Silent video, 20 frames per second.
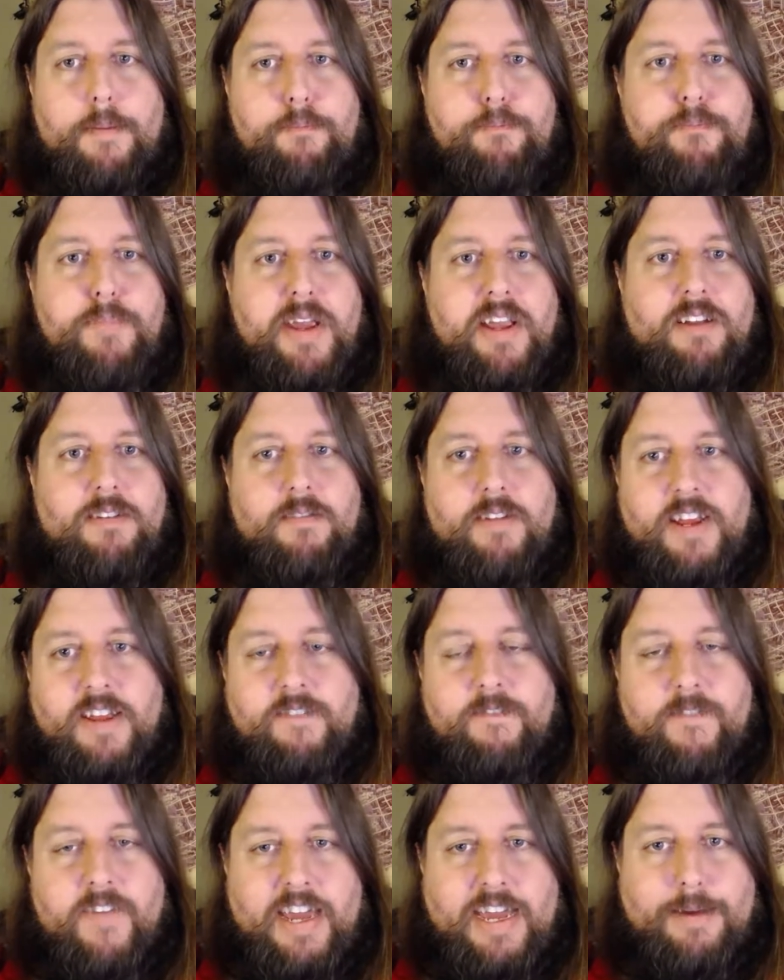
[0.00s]

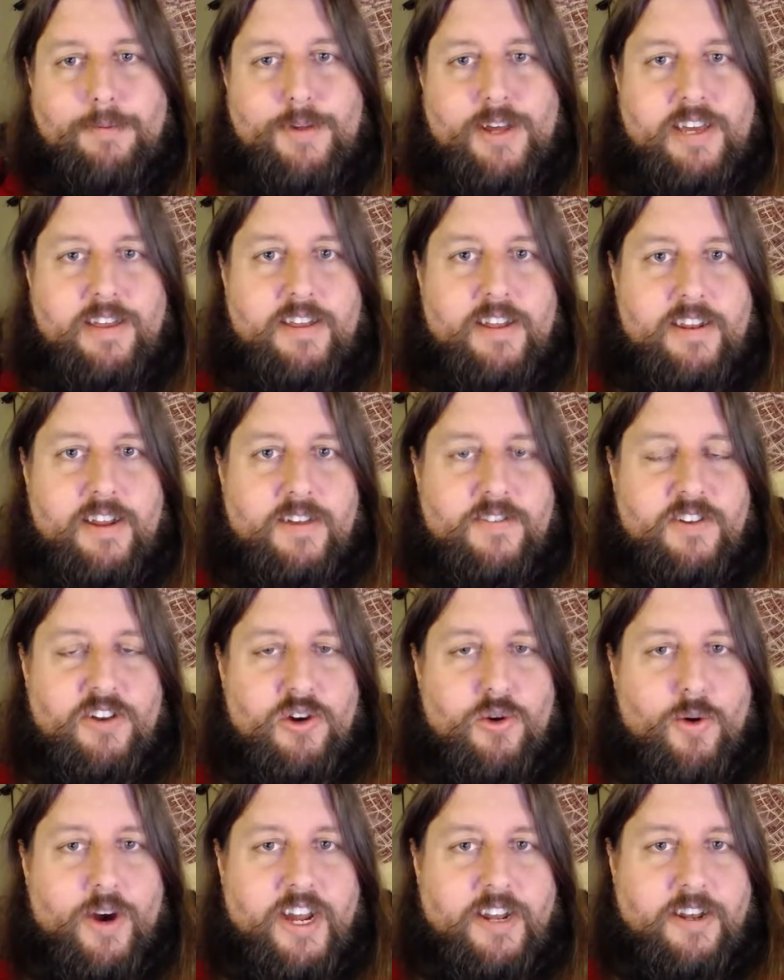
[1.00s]
bickering family that doesn't
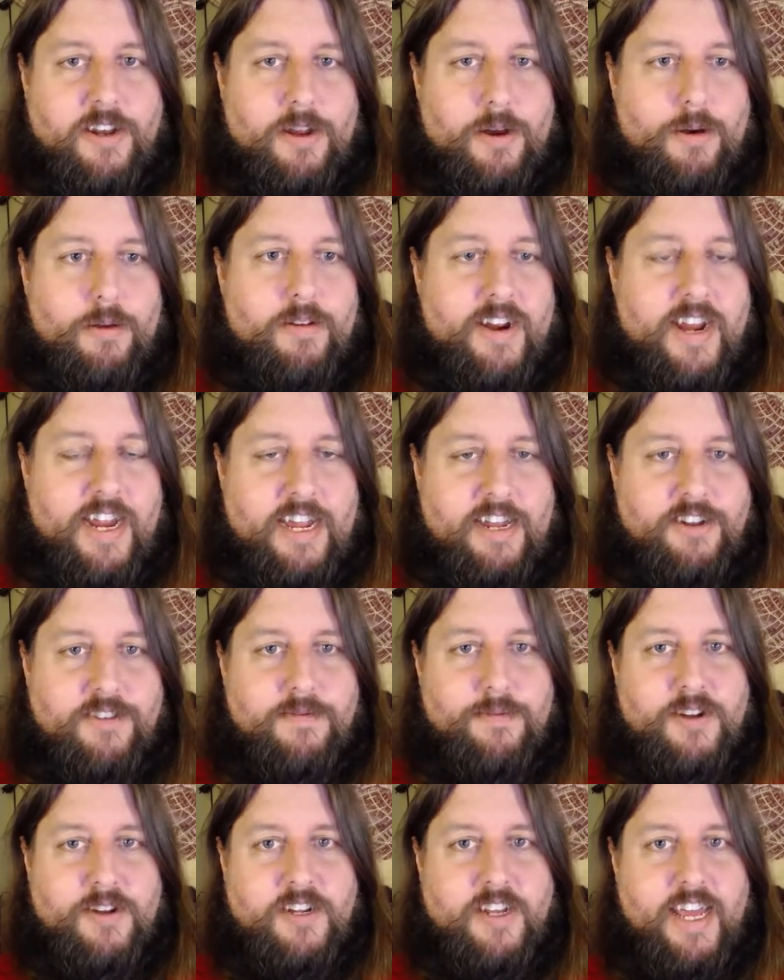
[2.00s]
quite know their heads
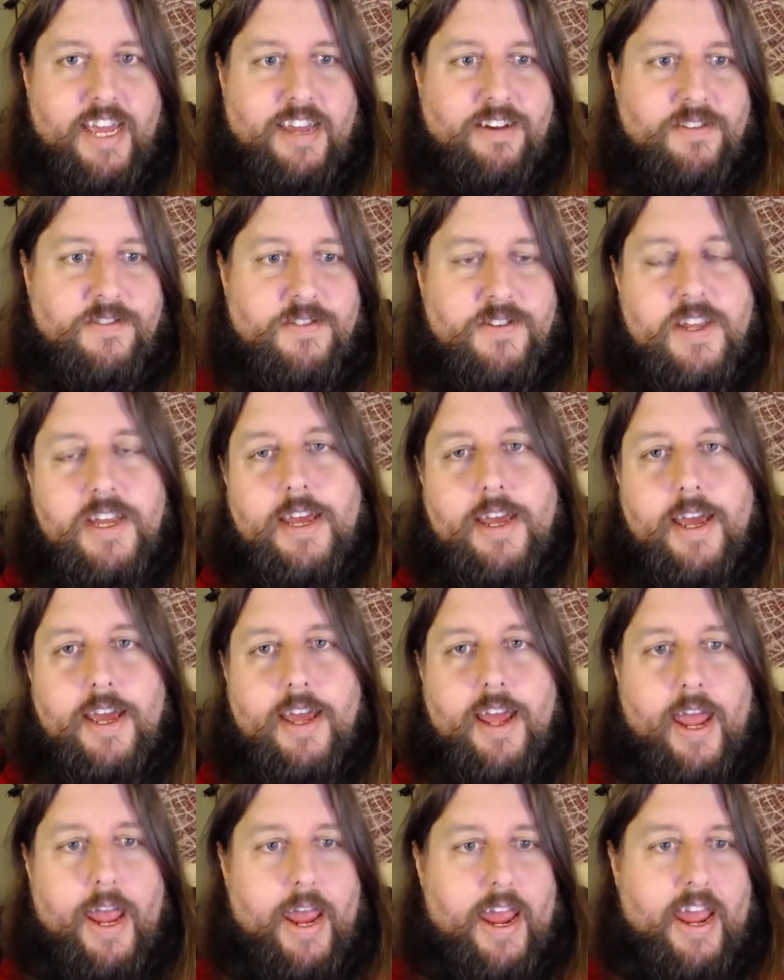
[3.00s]
from their tails,
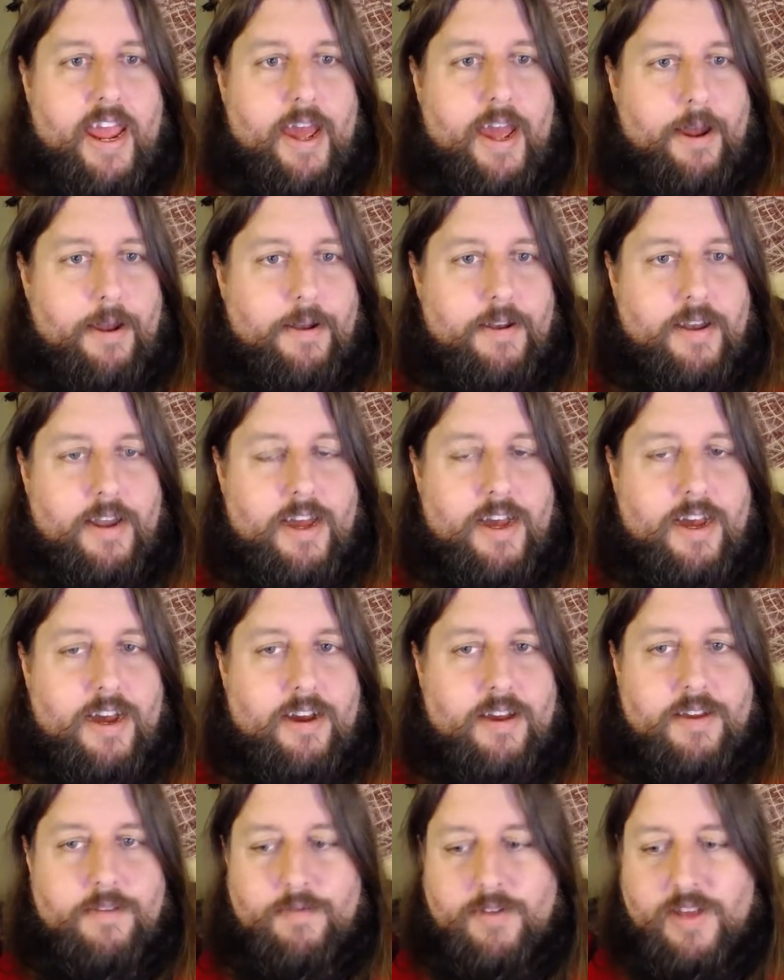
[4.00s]
and
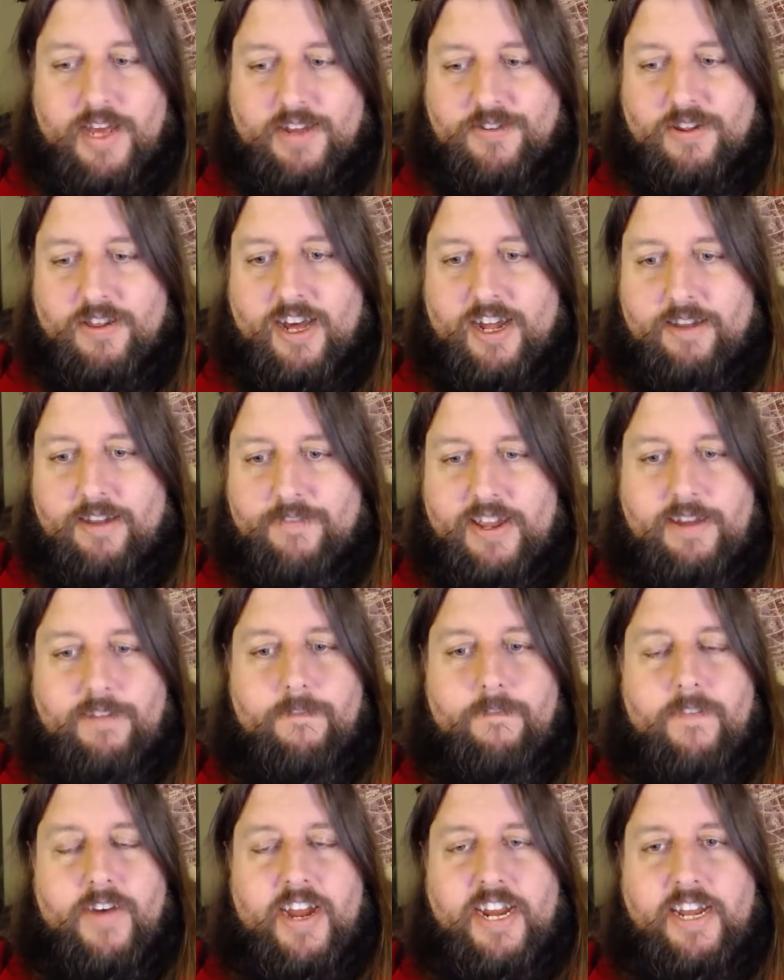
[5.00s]
uh, it has a lot of
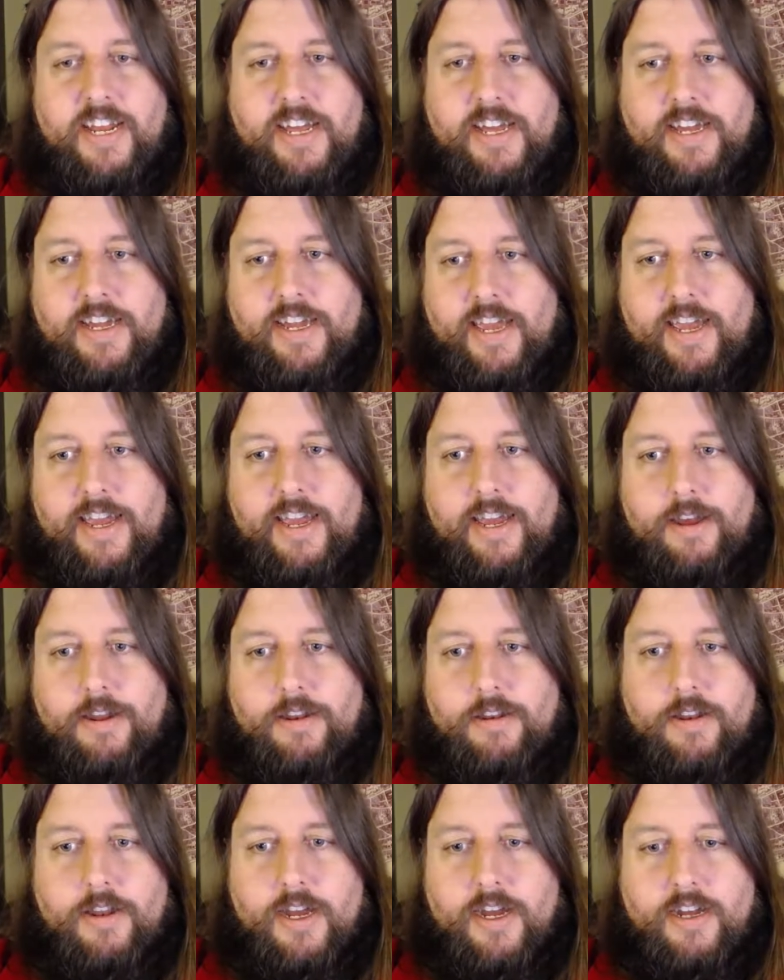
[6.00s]
infighting
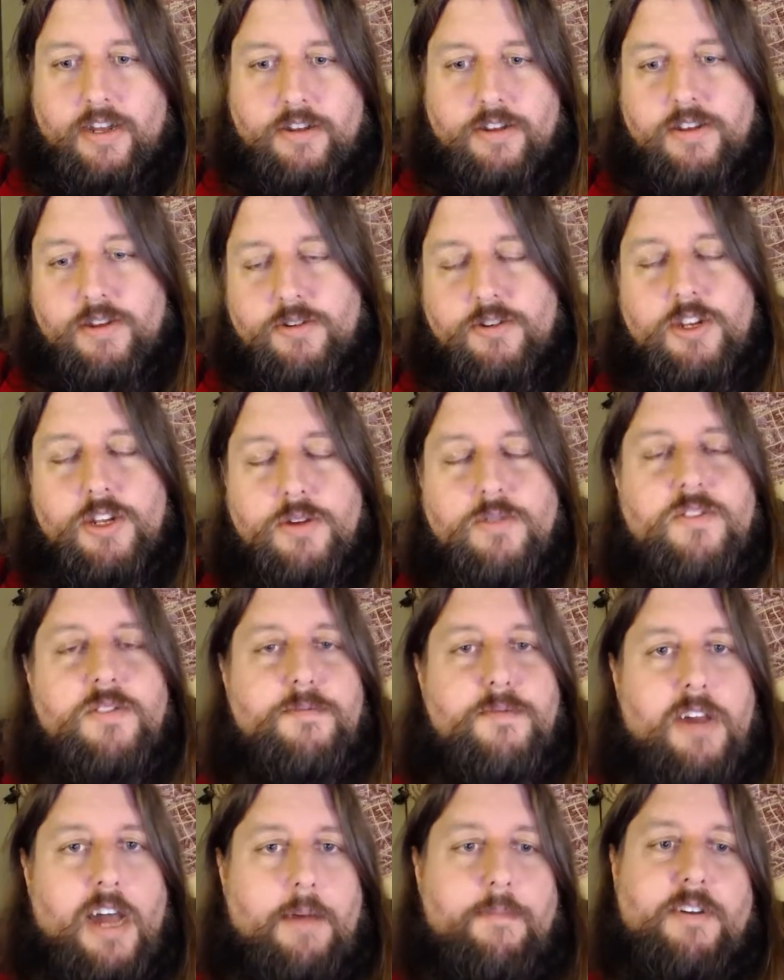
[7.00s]
and uh, you know to
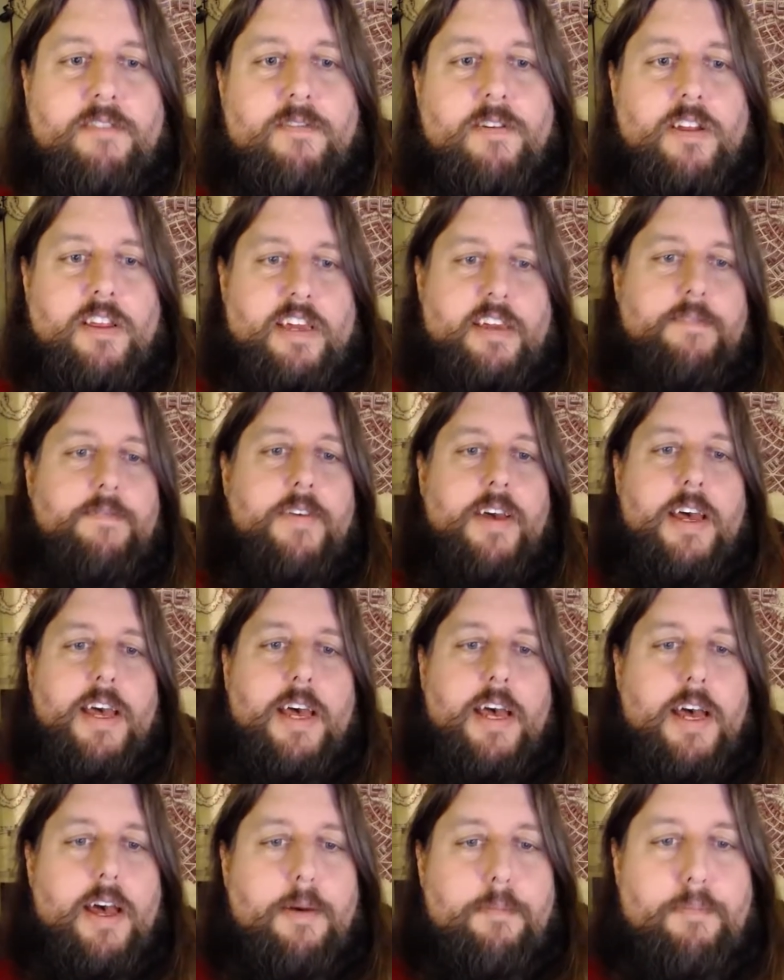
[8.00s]
some comic relief,
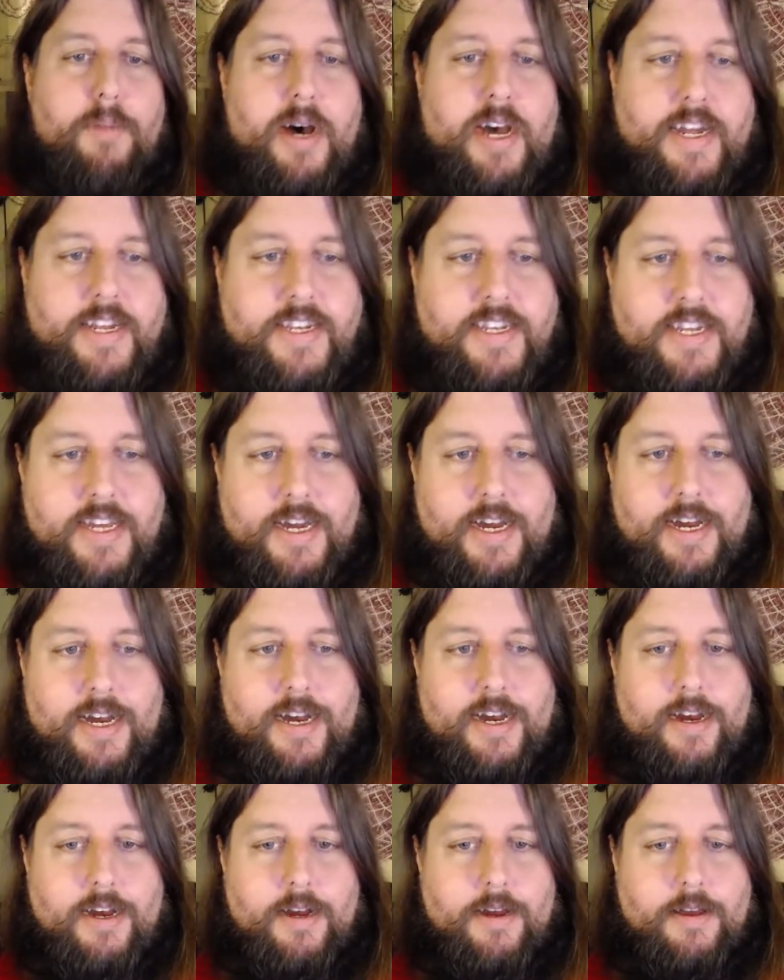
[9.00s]
but
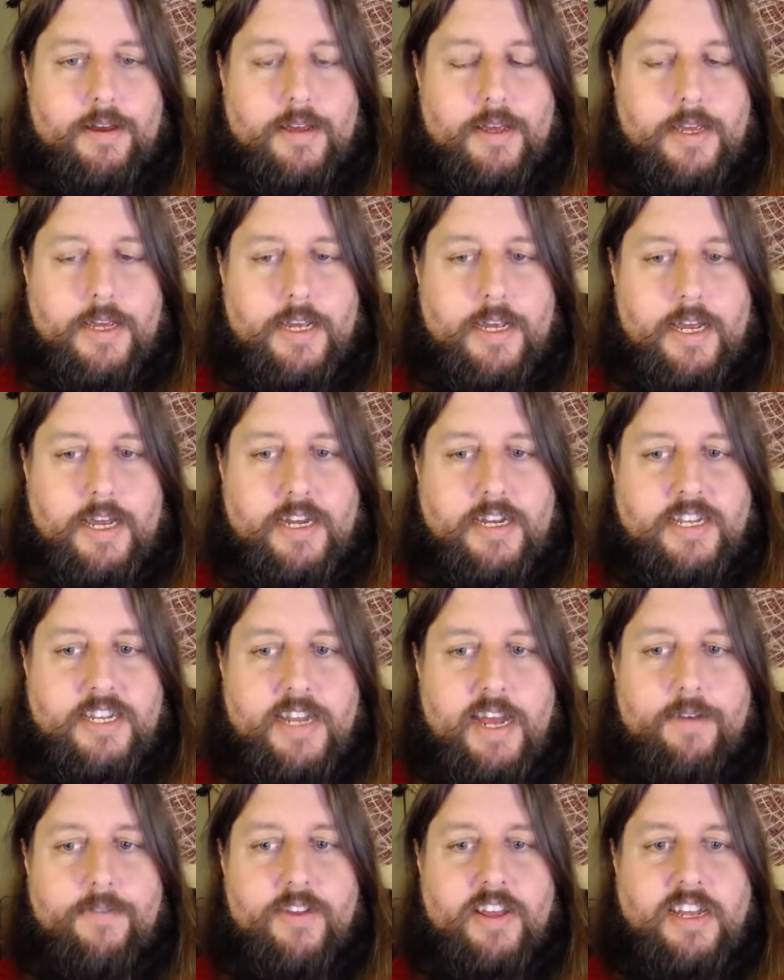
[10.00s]
uh, it, it's
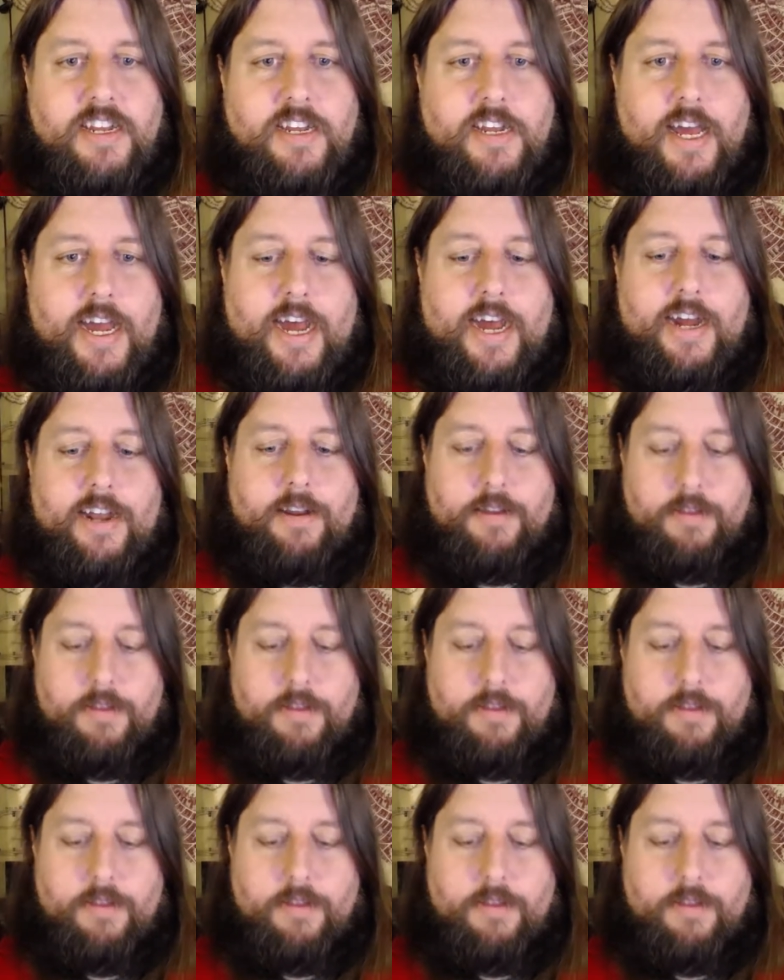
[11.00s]
definitely not